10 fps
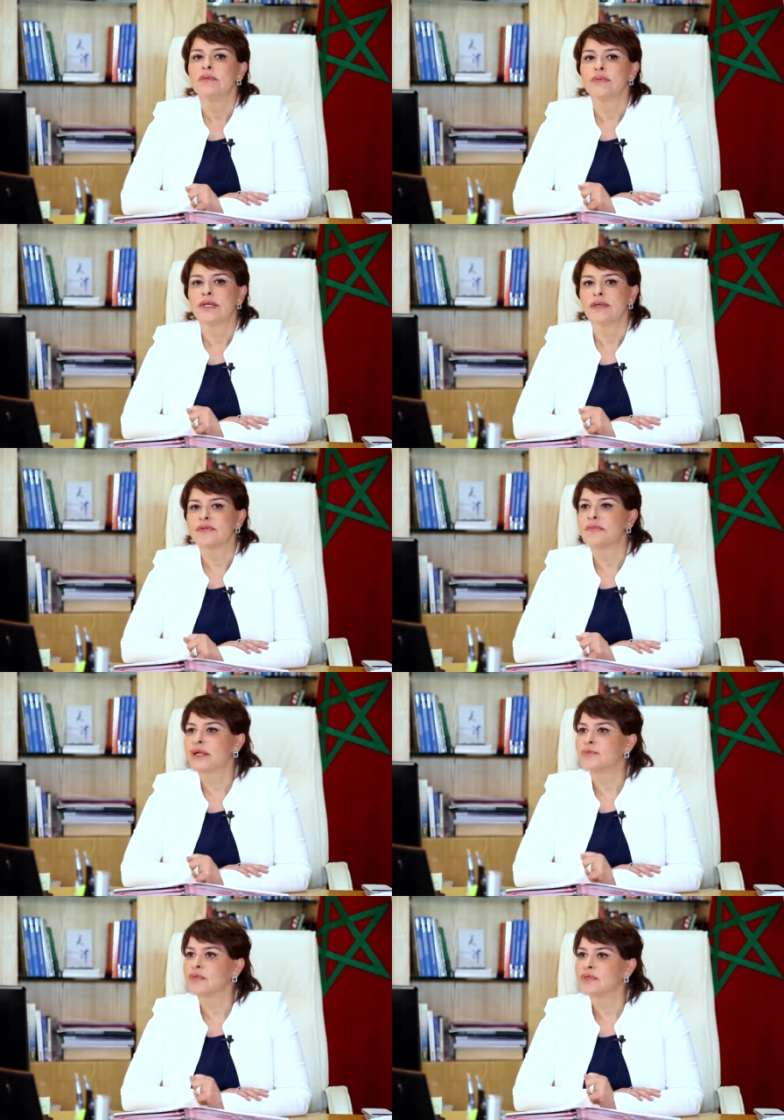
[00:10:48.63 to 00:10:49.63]
because
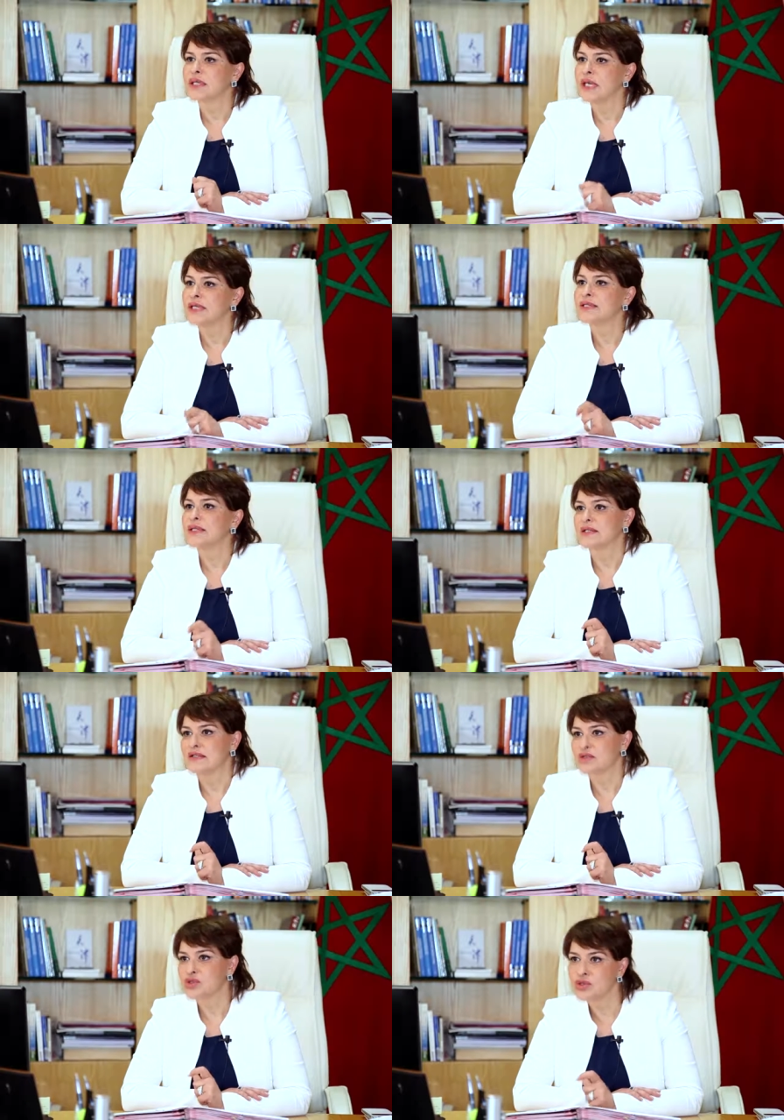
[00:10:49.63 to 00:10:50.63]
my mandate
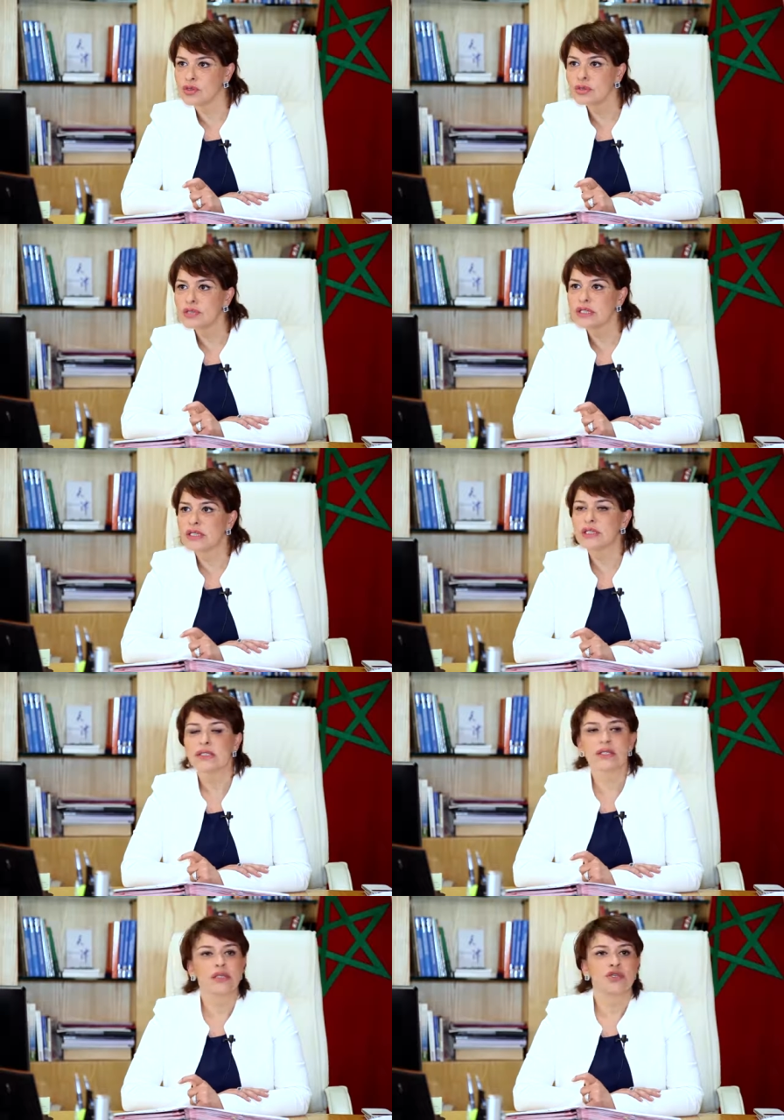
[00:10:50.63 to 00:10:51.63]
is short,
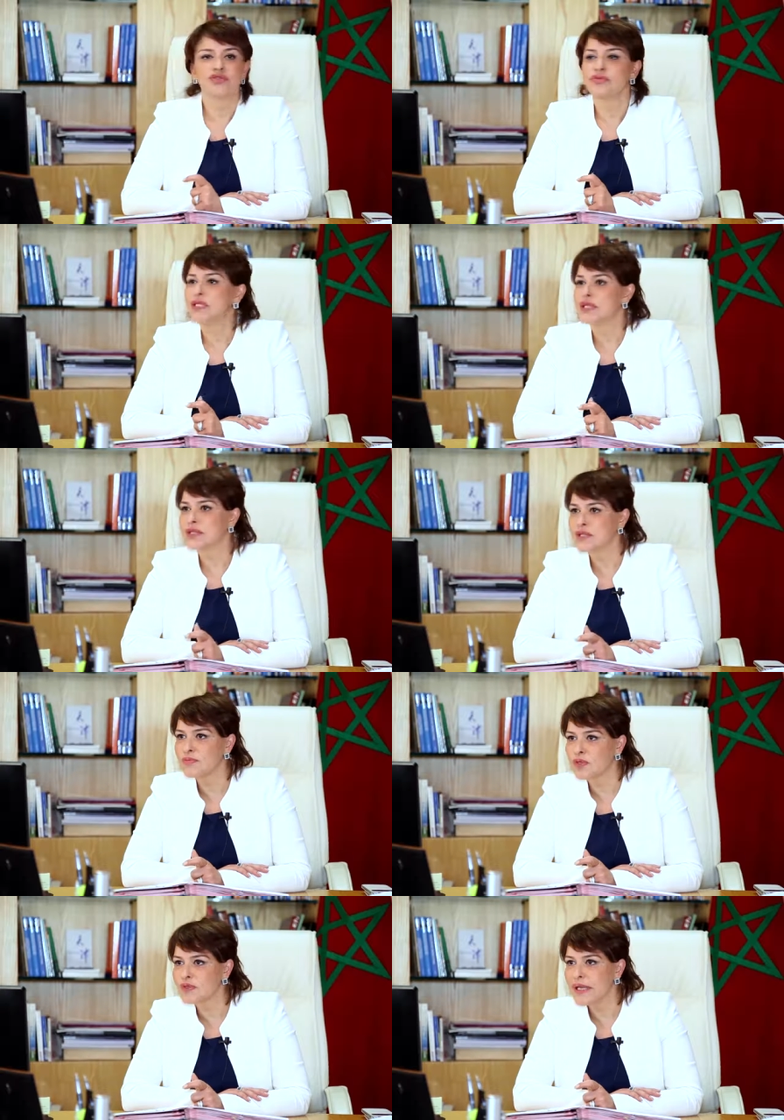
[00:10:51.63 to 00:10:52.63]
it's 2 years
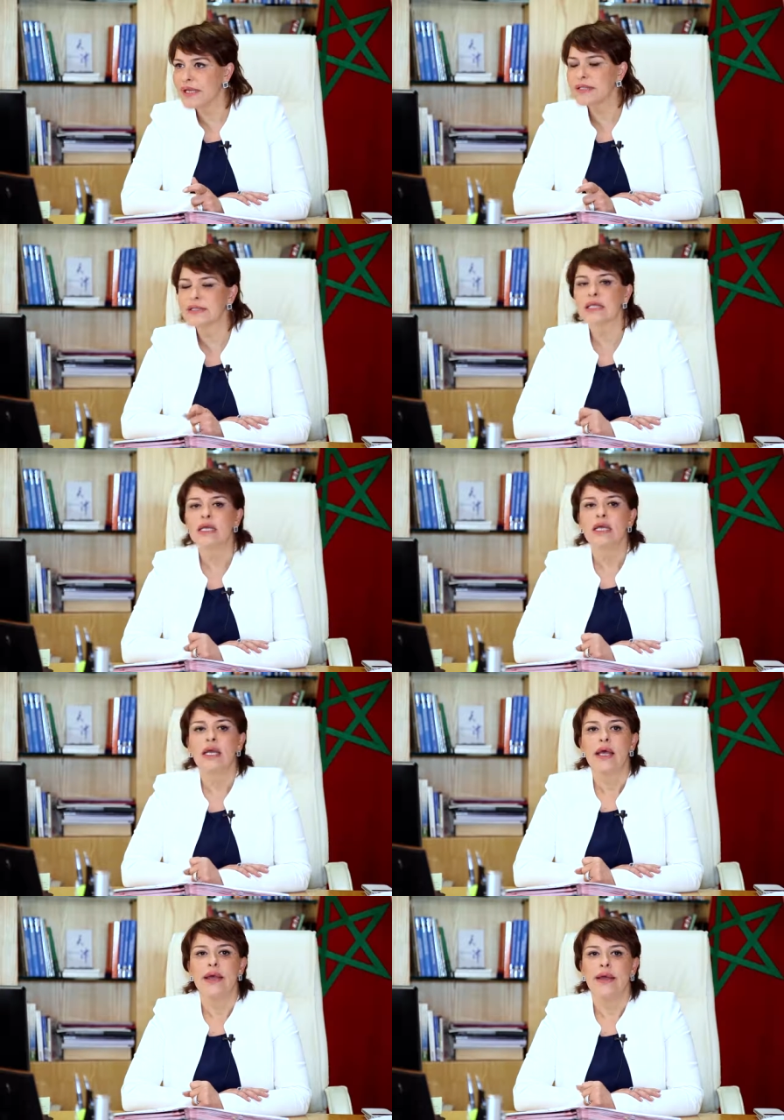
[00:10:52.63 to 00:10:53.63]
mandate,
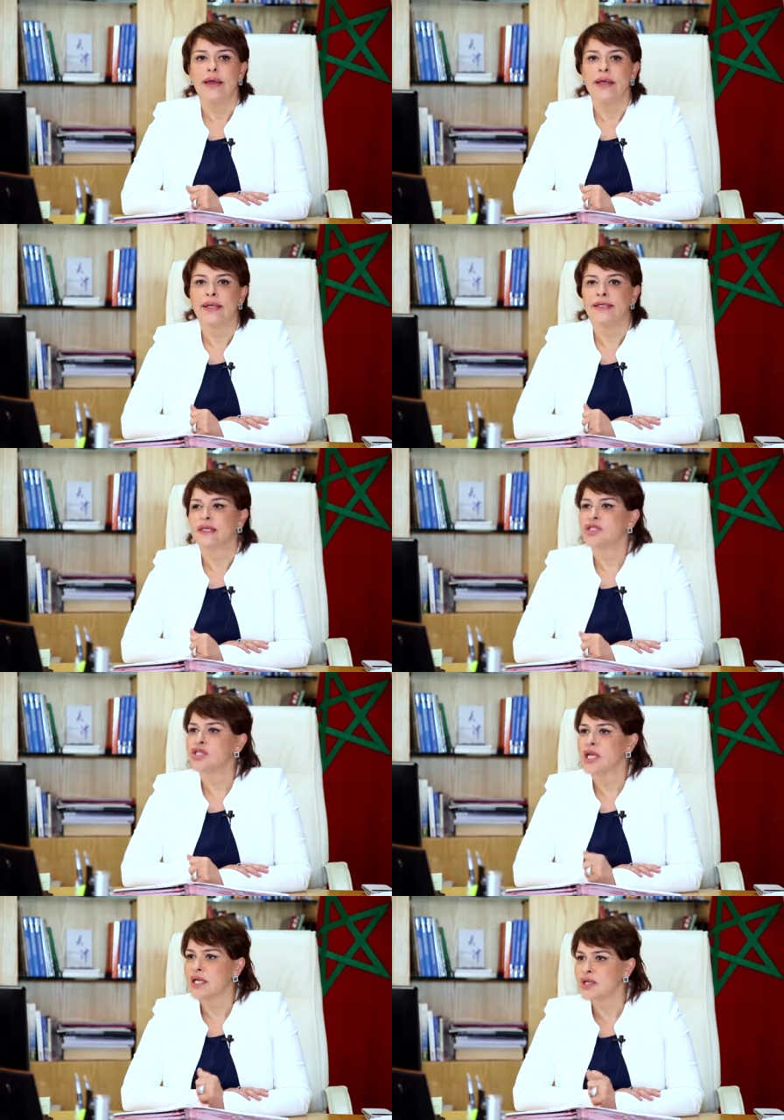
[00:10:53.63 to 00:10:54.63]
and the
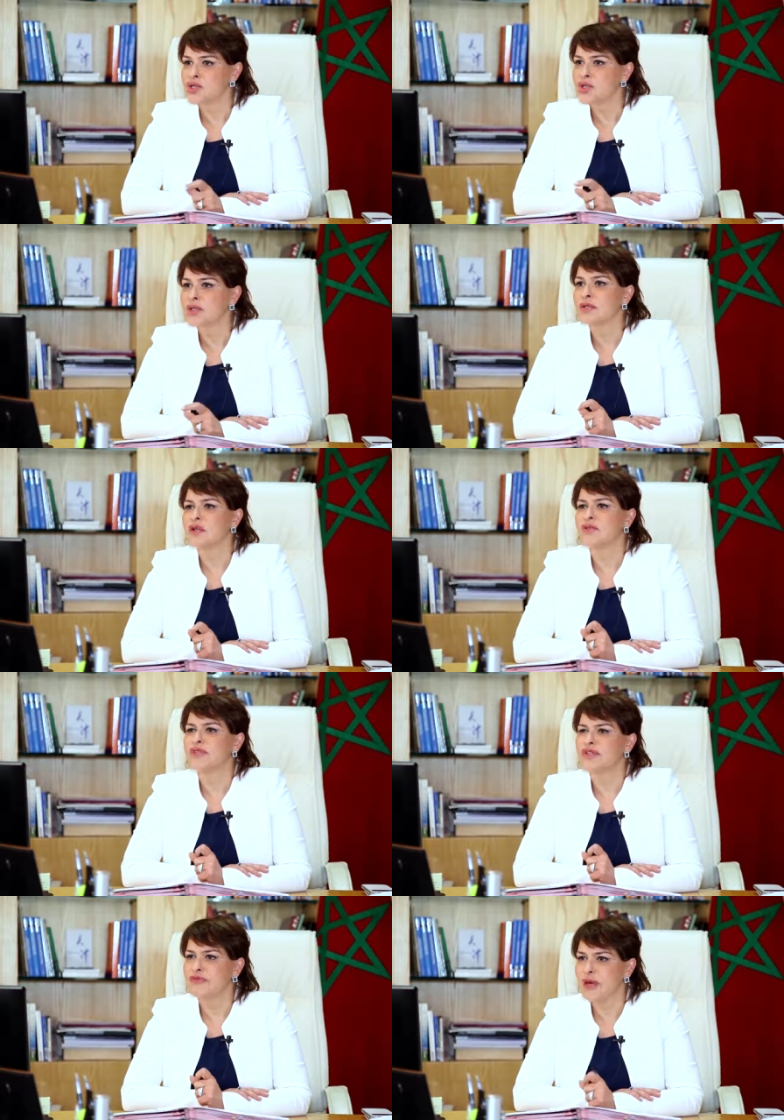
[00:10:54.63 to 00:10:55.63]
challenges of
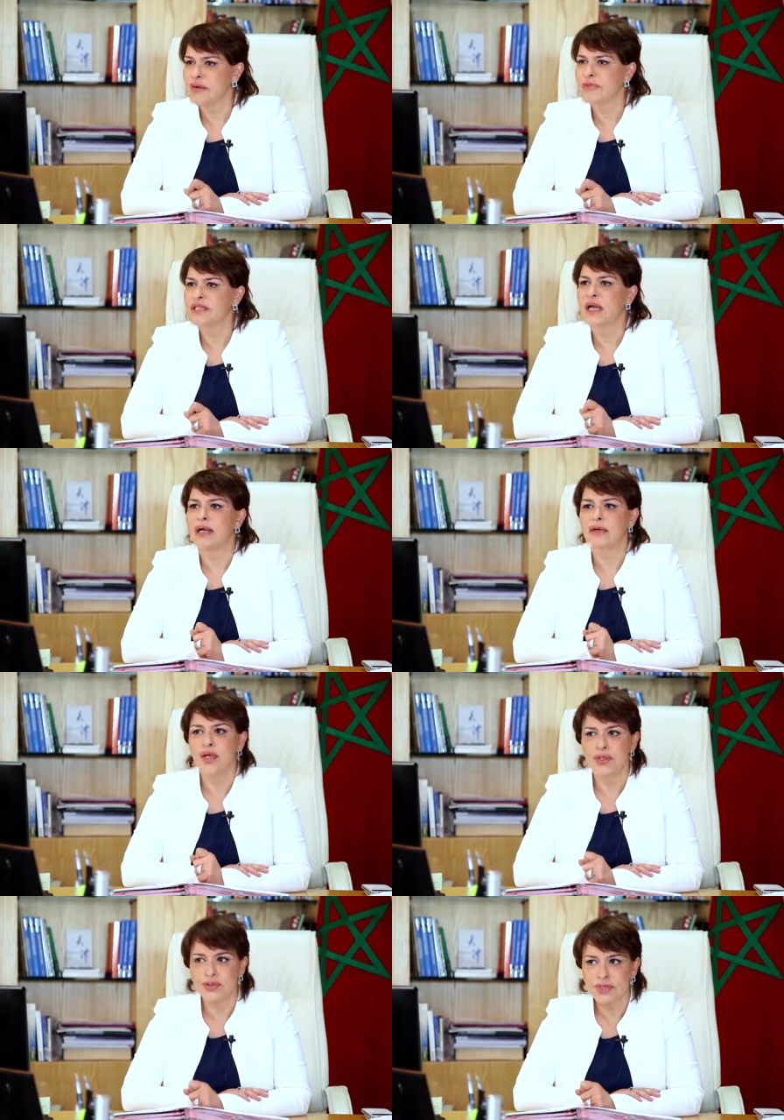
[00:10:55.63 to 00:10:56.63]
environment are
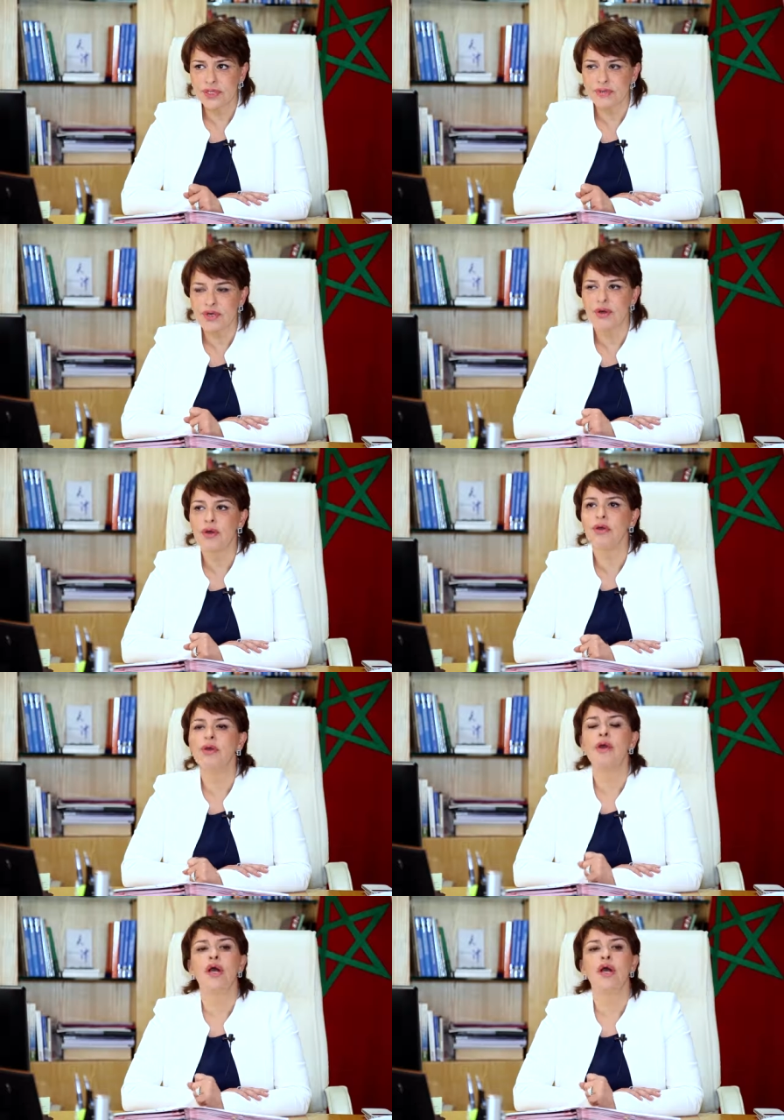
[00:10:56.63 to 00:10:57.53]
huge in Morocco.